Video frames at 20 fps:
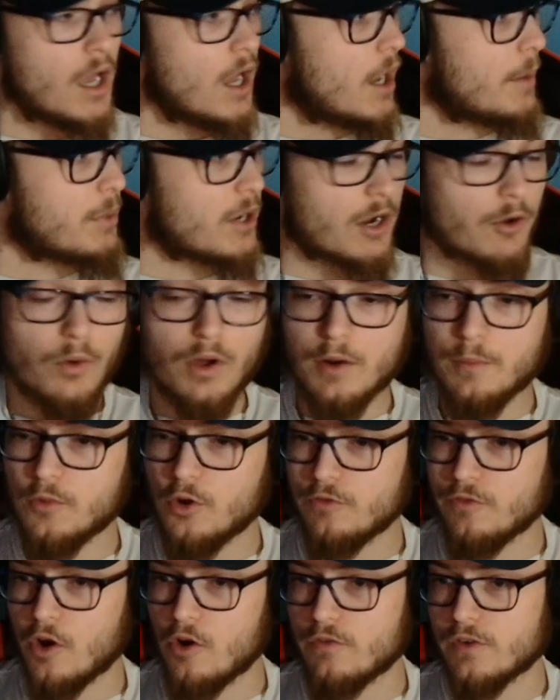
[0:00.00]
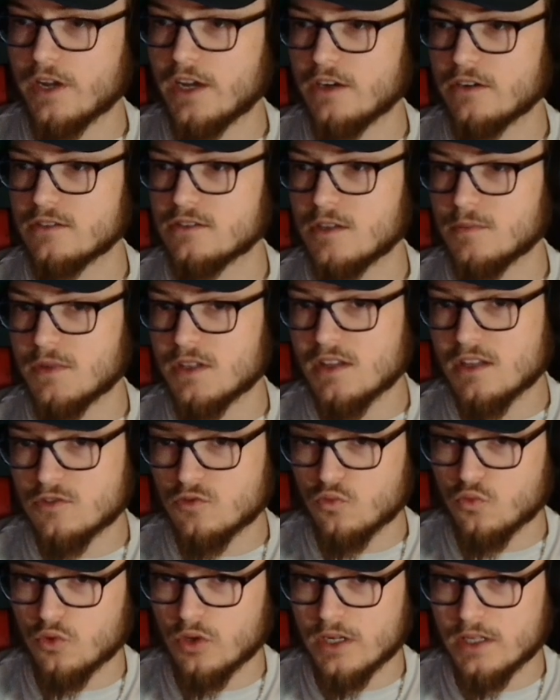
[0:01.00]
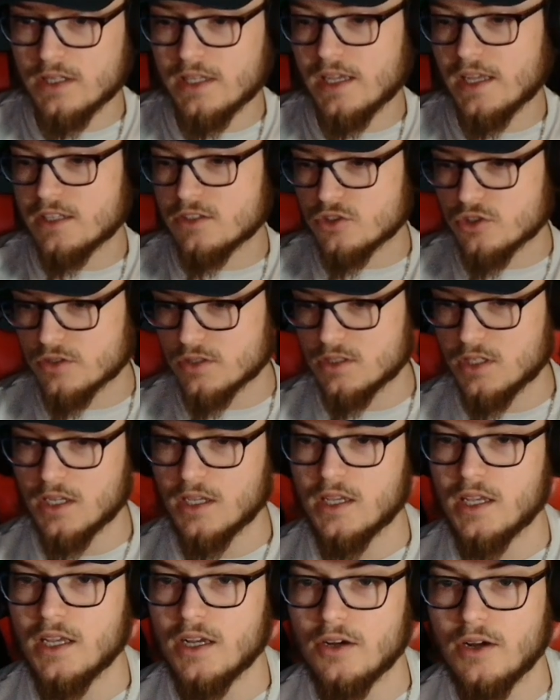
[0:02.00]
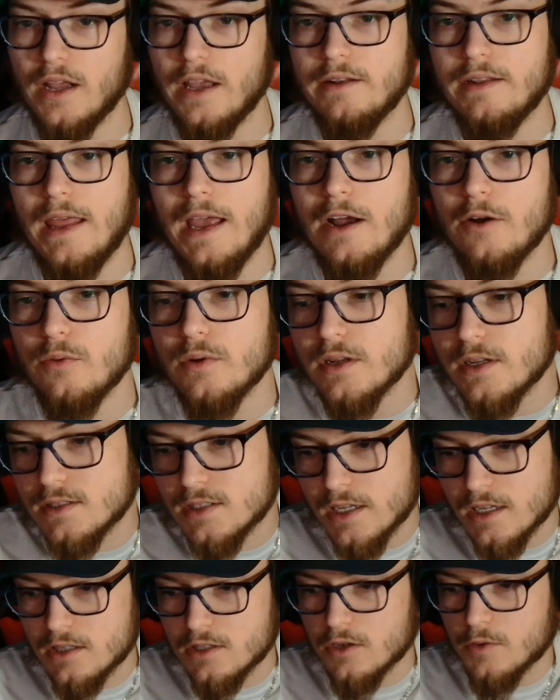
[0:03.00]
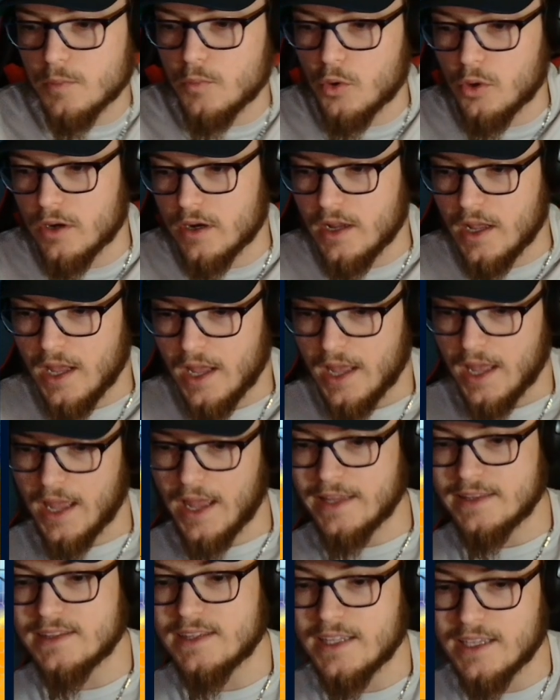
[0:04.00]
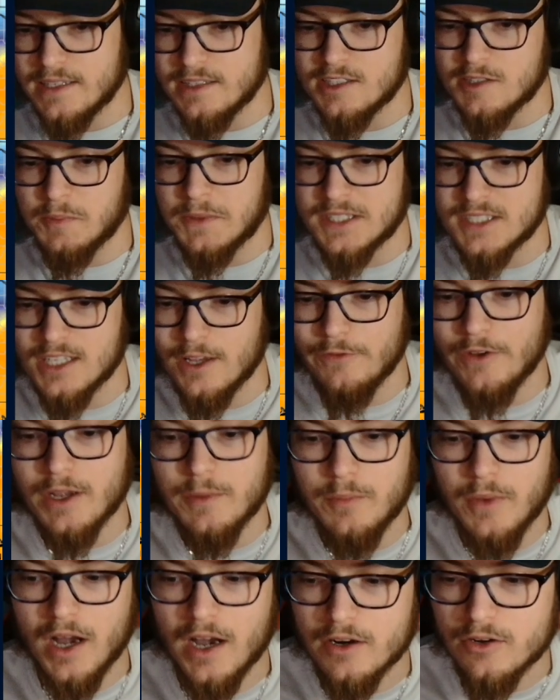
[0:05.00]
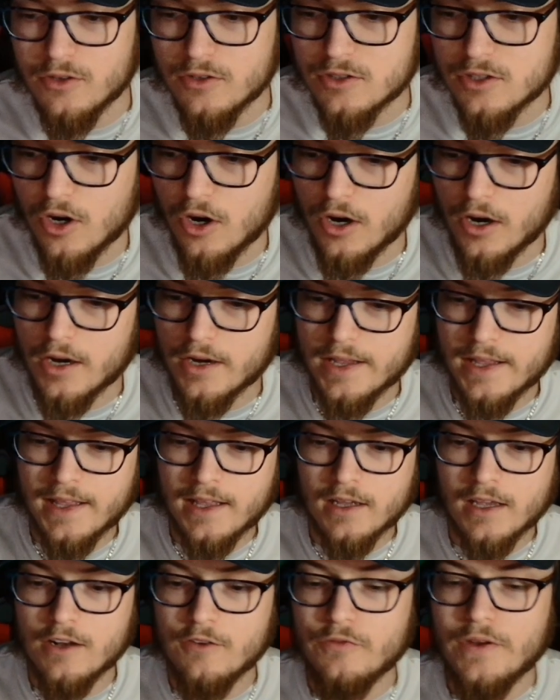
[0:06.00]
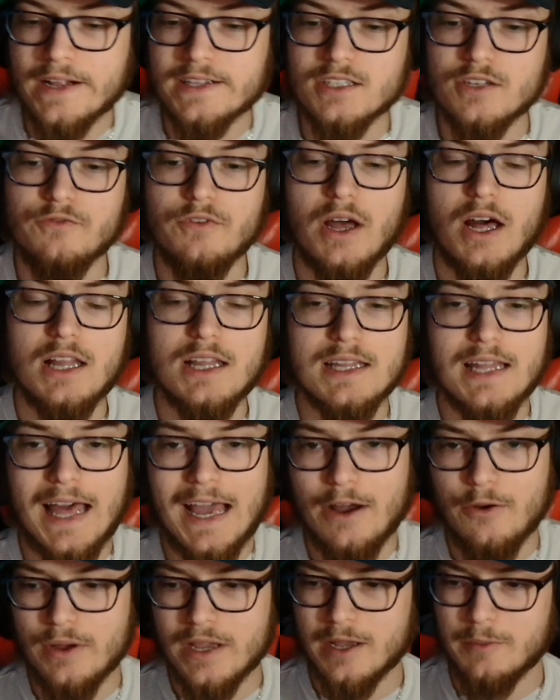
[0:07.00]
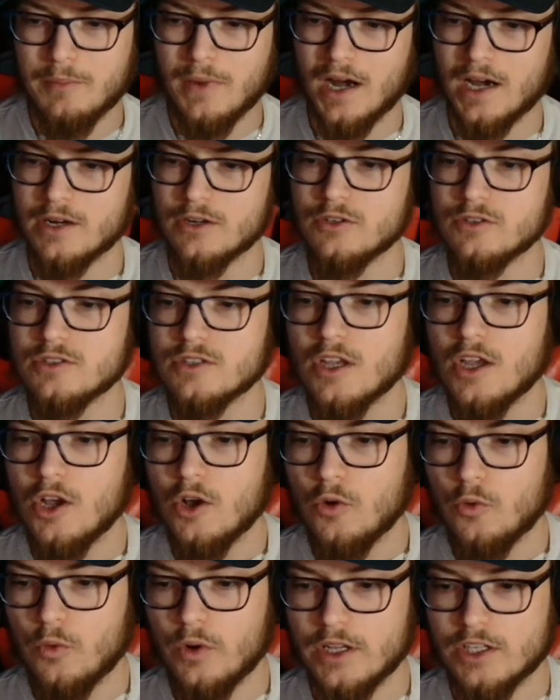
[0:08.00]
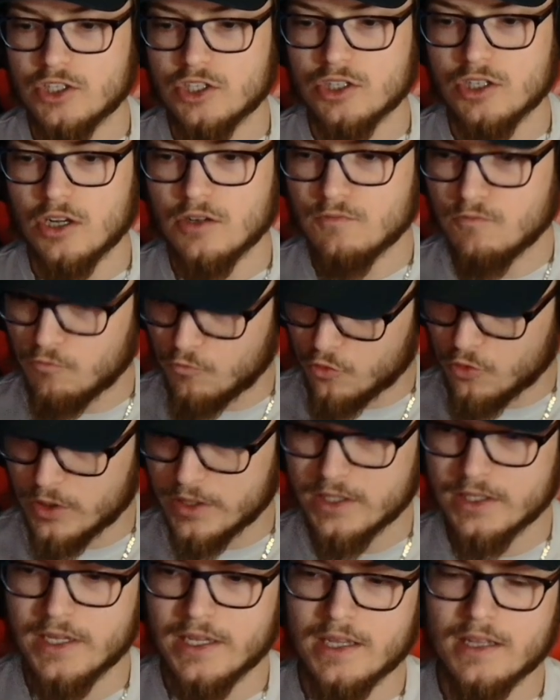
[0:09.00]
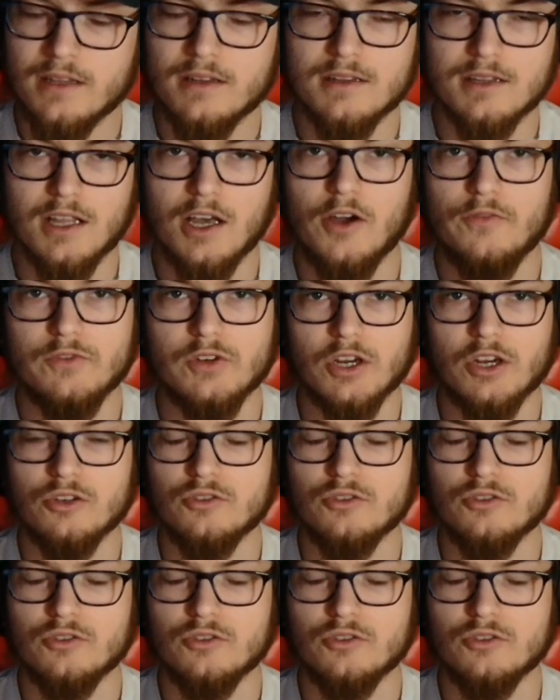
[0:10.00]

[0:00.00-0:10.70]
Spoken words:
But I want to move over here to something that's really interesting here. And now we're going to take a look more at the specific models, our convective allowing models, which really love to